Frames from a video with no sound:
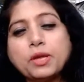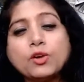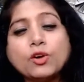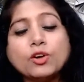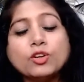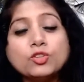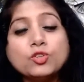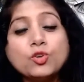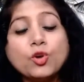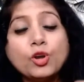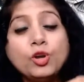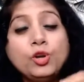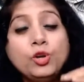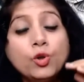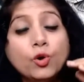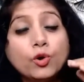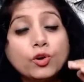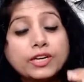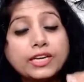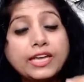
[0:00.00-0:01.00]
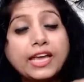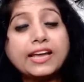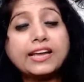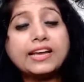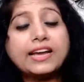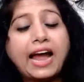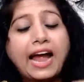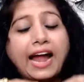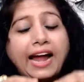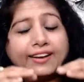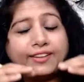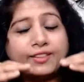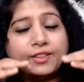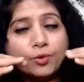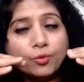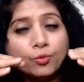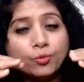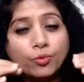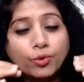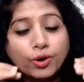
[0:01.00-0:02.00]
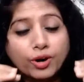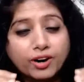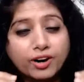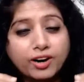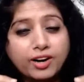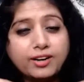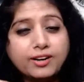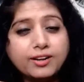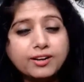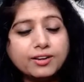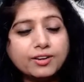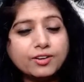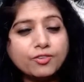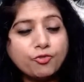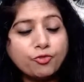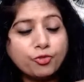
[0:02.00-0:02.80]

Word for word: Because you're looking at the world